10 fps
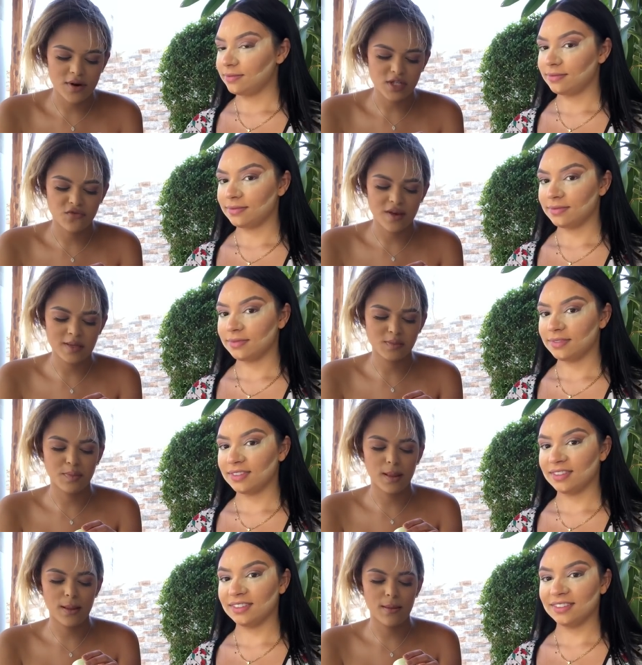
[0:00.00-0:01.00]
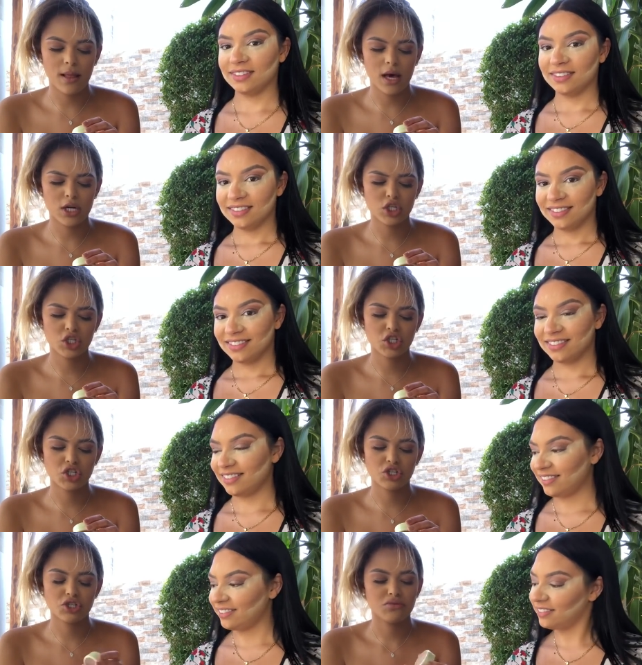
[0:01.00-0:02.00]
Speaker 1: Fresh Face
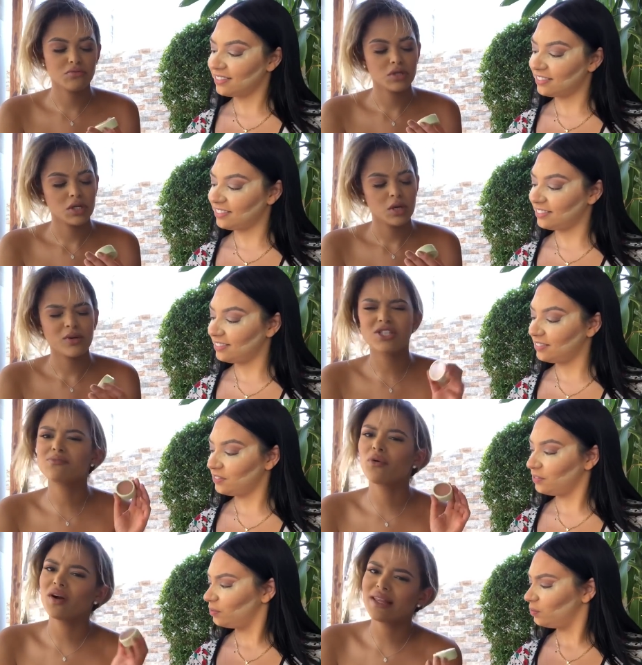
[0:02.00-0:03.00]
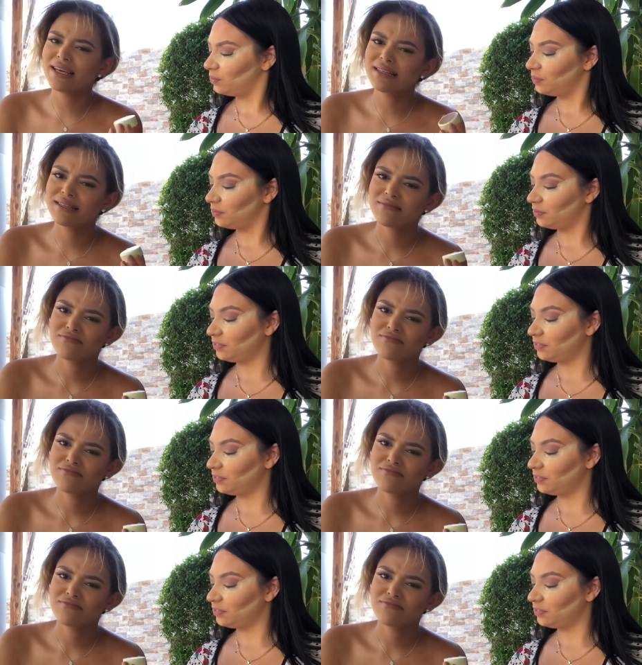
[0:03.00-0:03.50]
Blush, which is more like